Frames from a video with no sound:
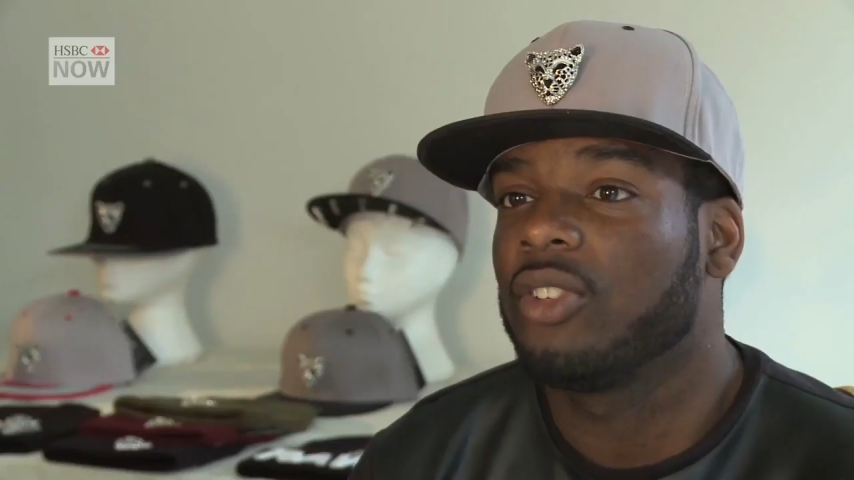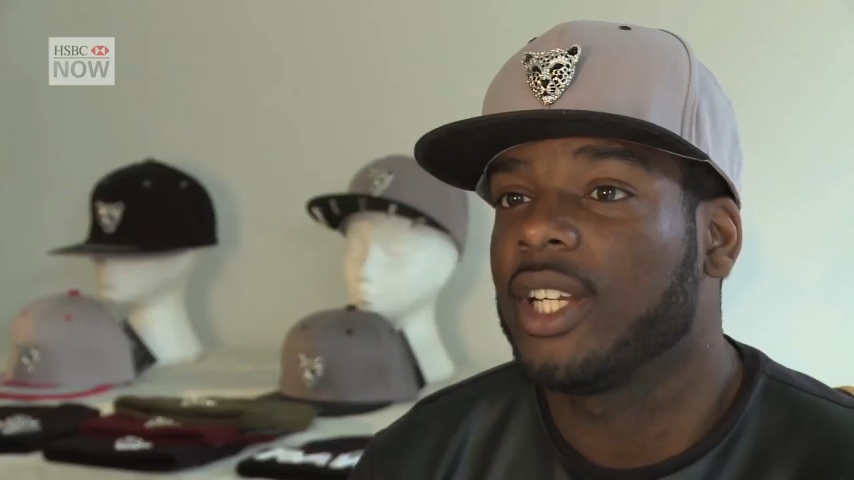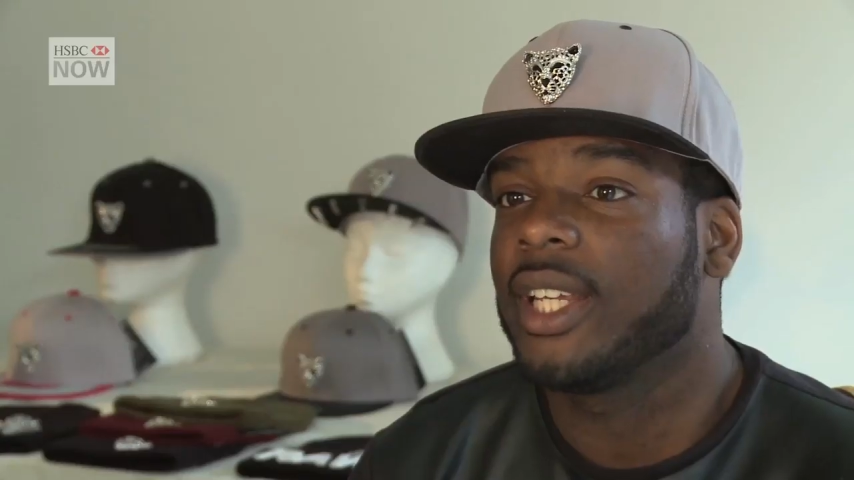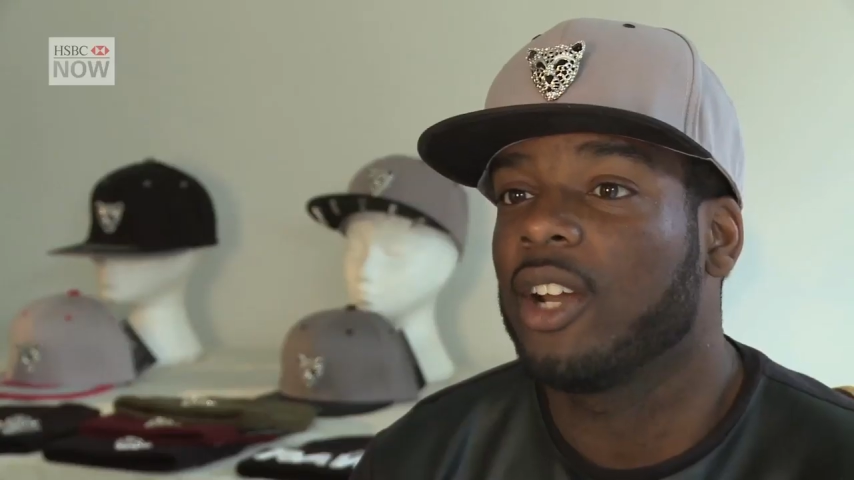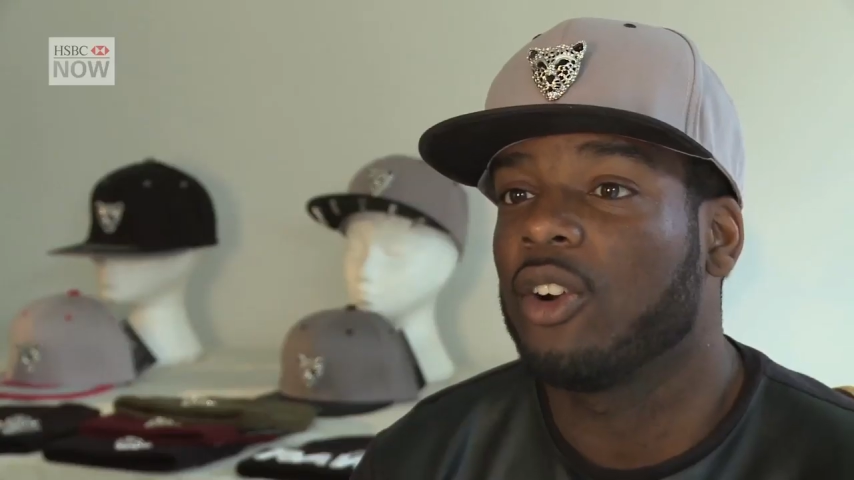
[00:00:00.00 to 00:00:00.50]

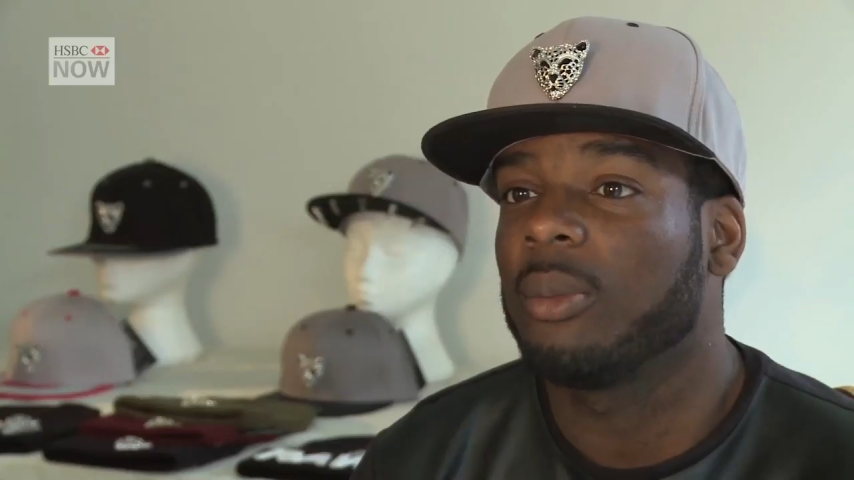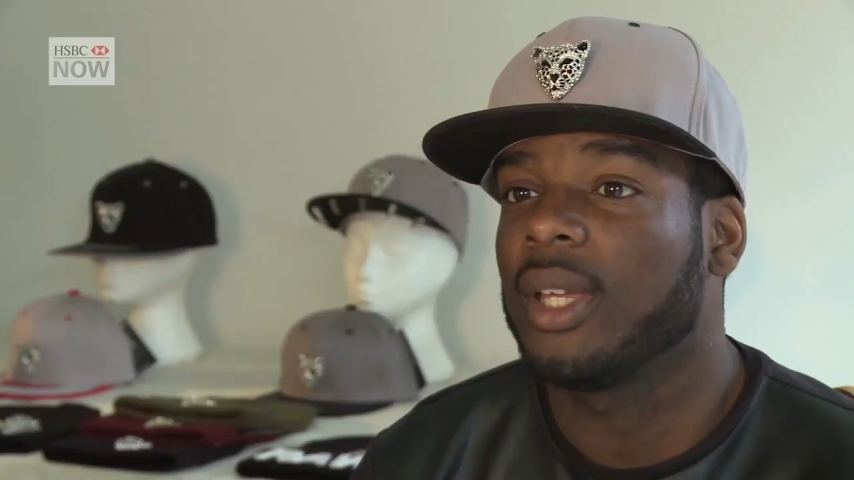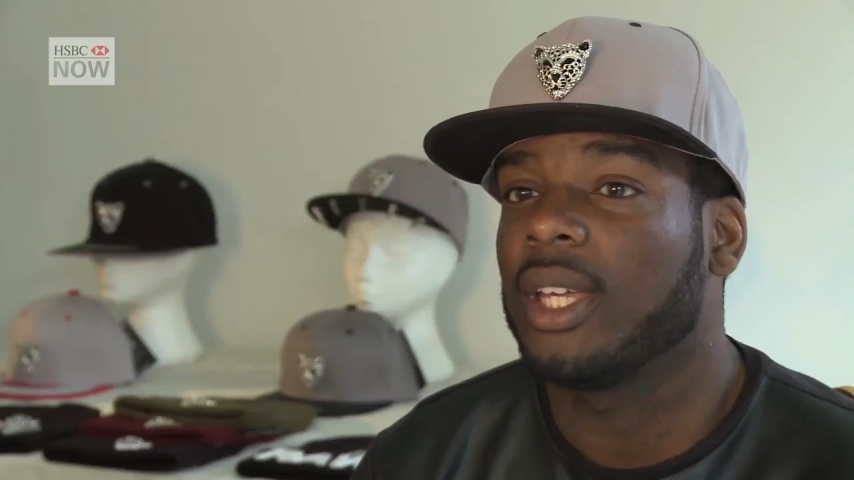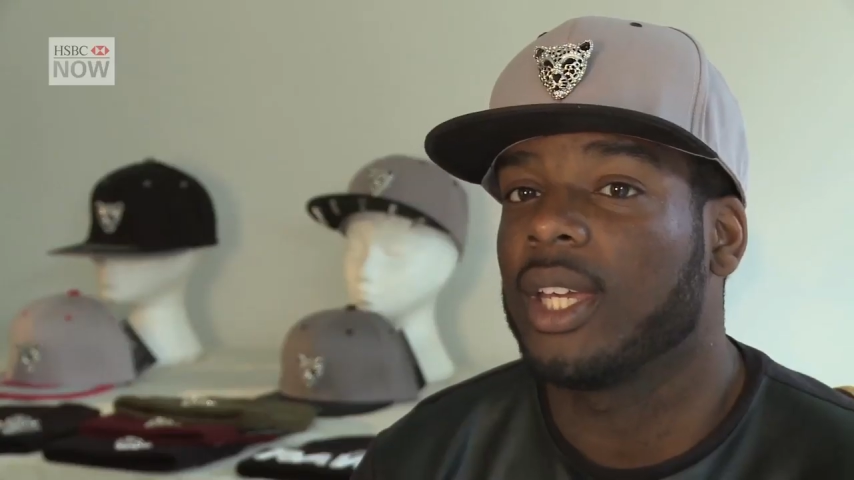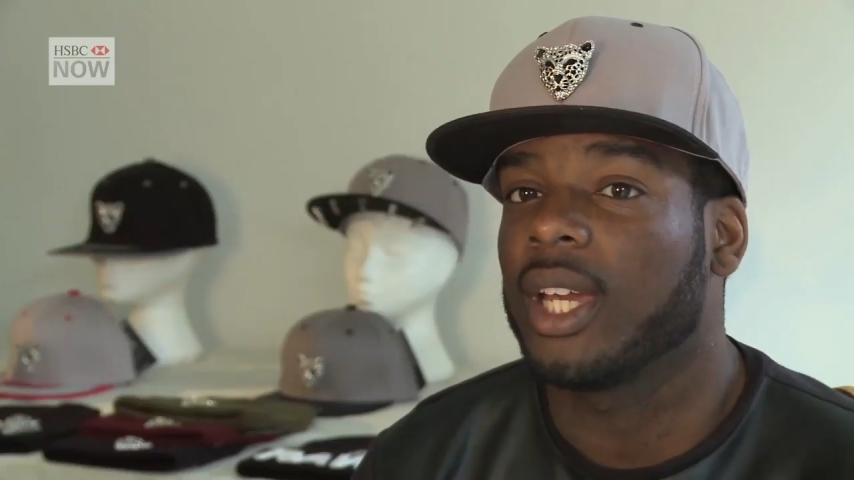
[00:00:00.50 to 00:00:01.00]
really helped
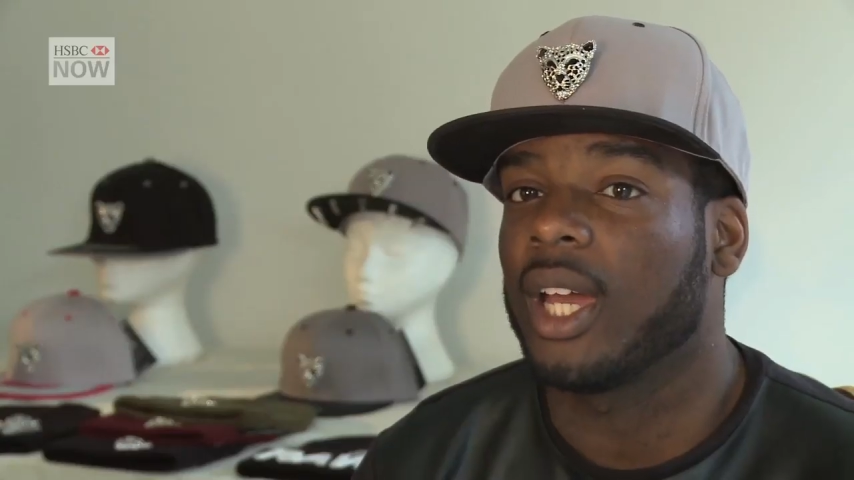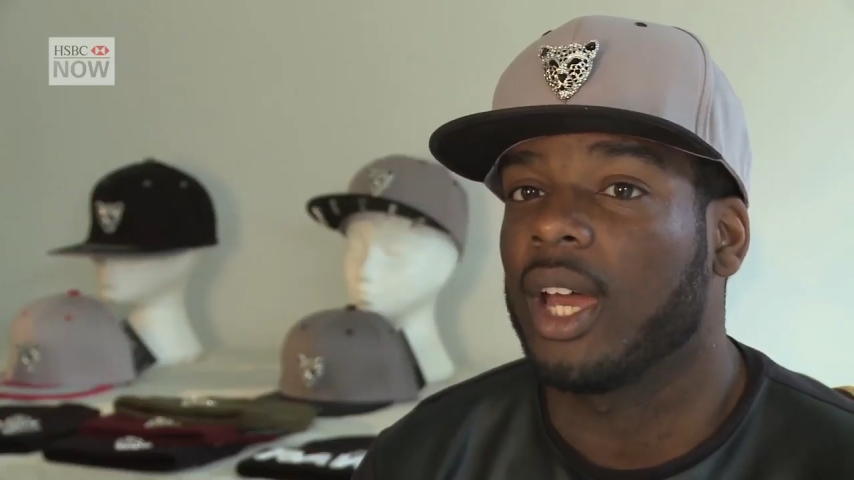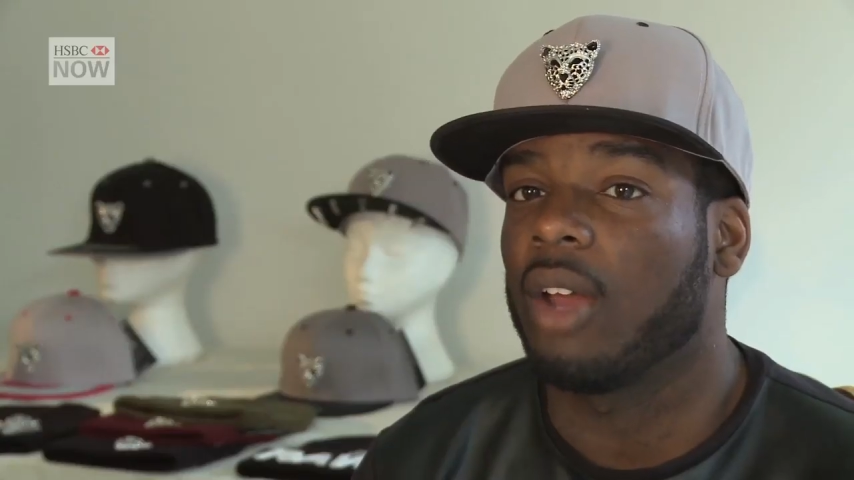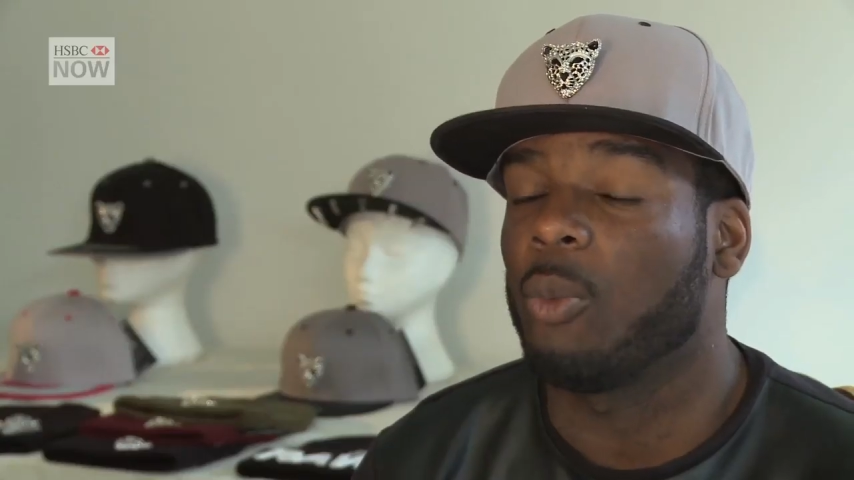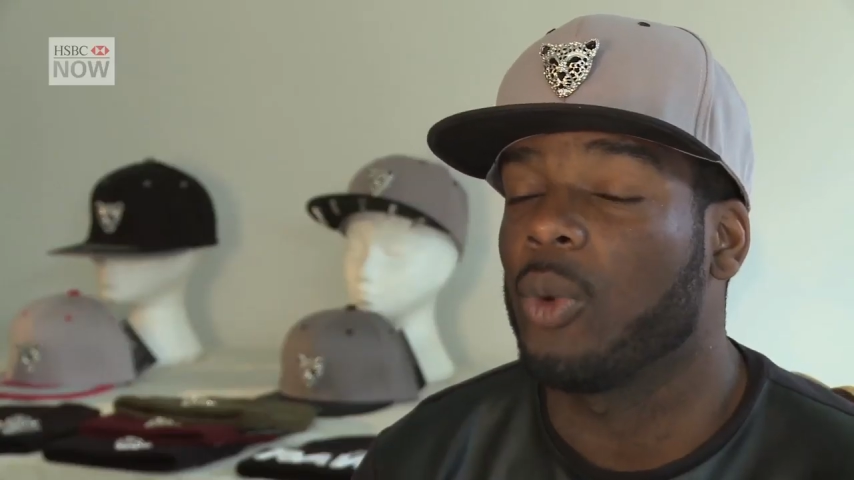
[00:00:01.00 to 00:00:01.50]
me
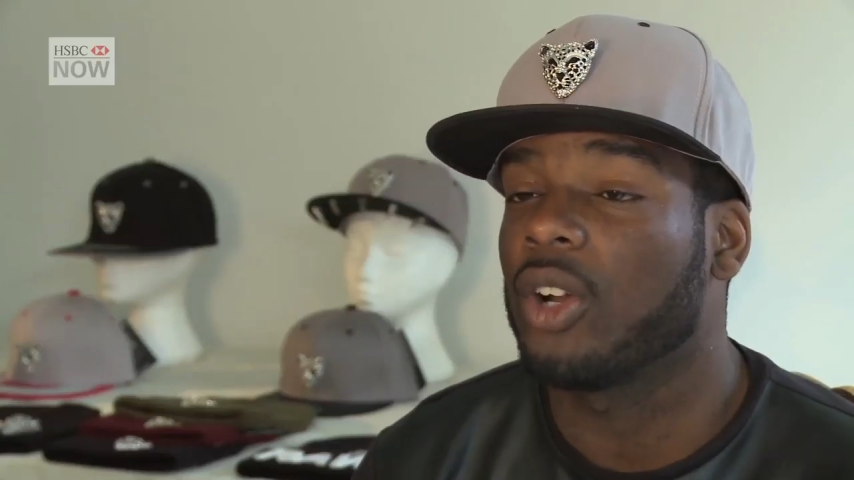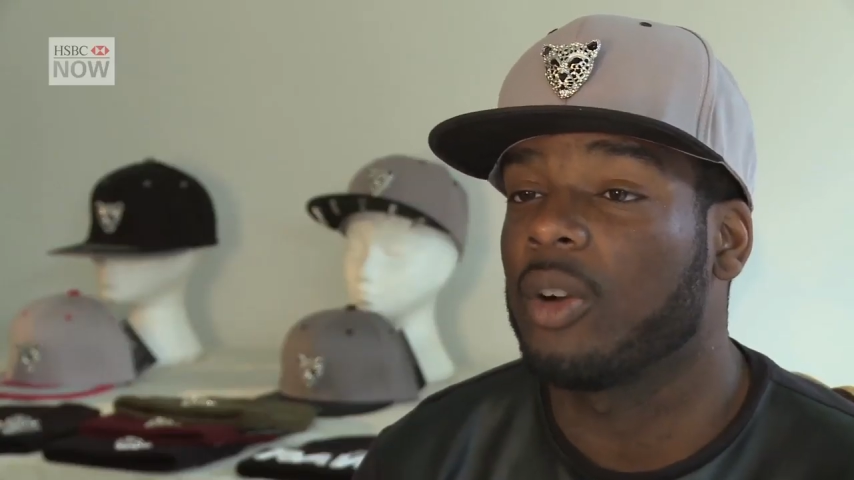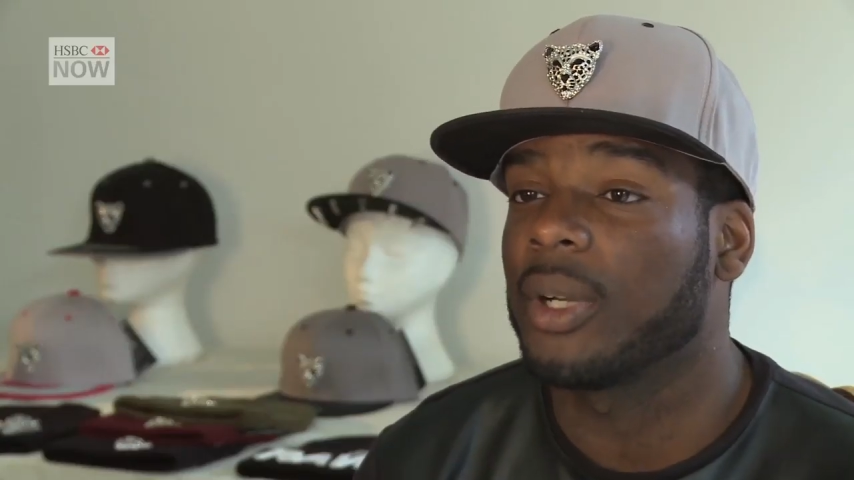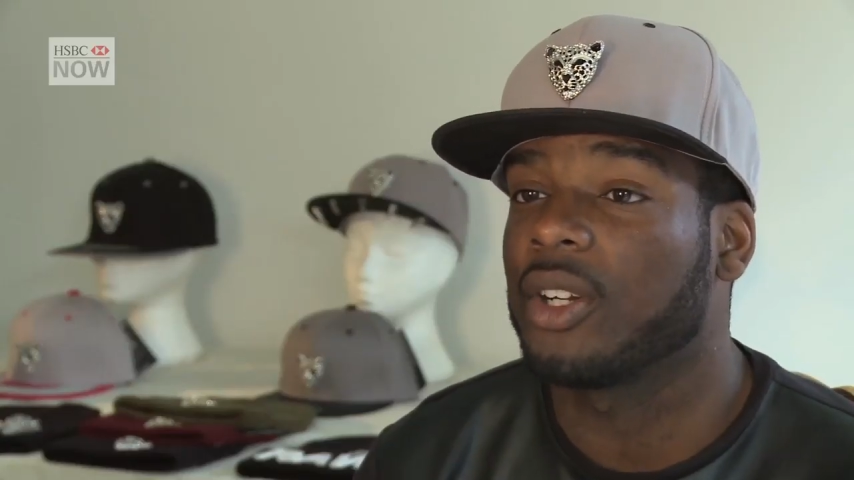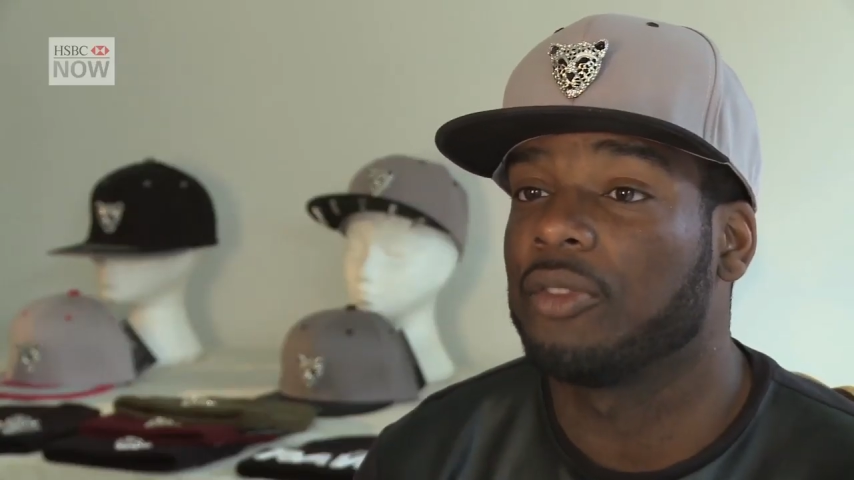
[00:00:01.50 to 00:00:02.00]
work
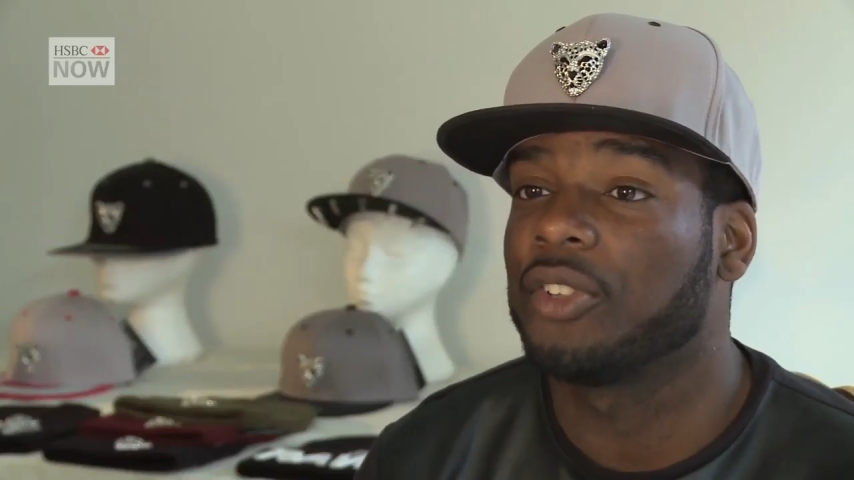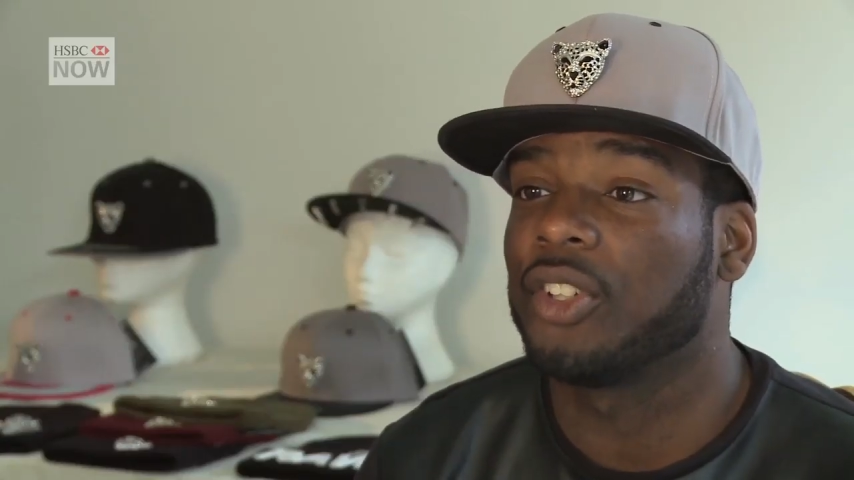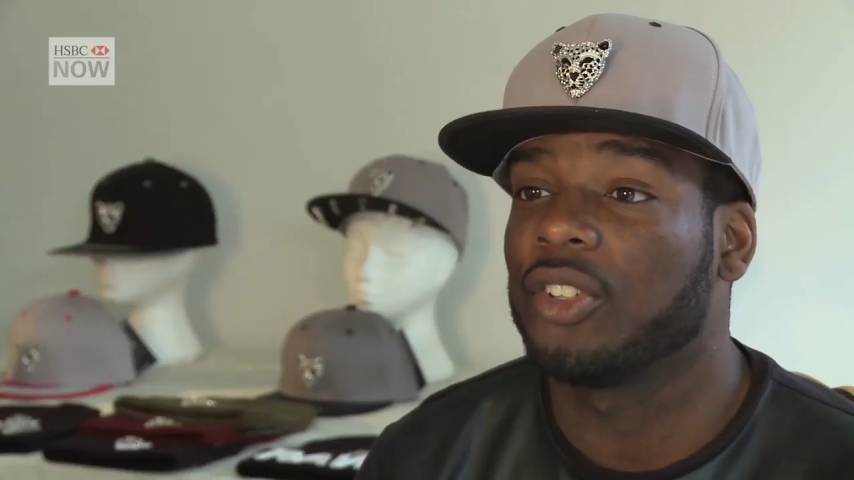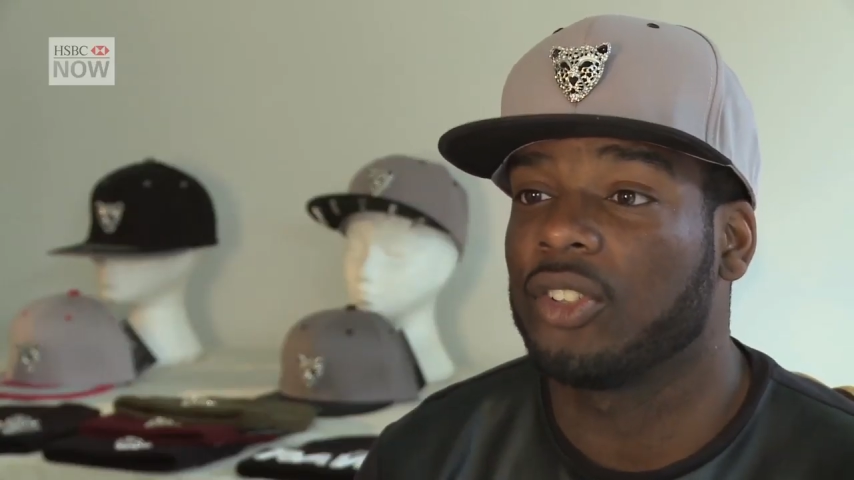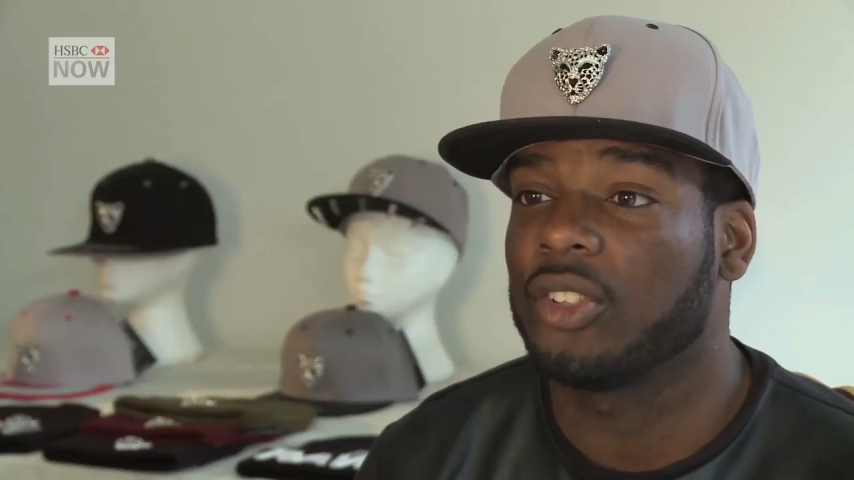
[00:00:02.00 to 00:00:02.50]
on my
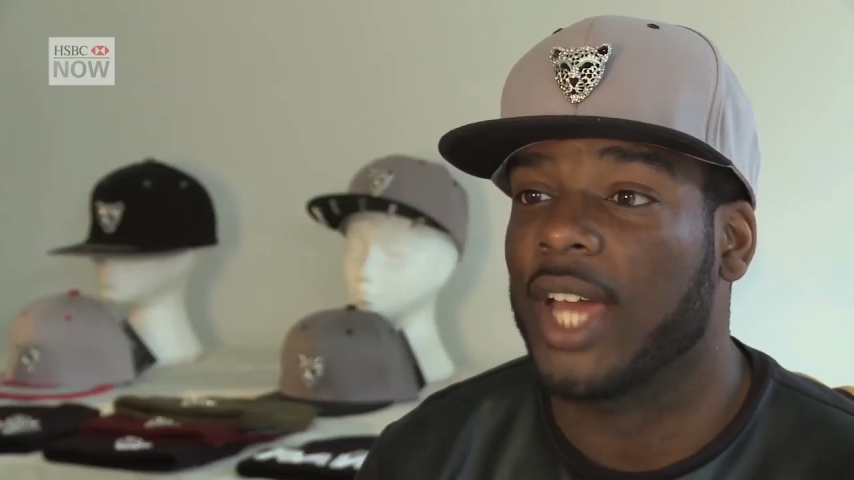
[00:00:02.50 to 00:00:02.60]
confidence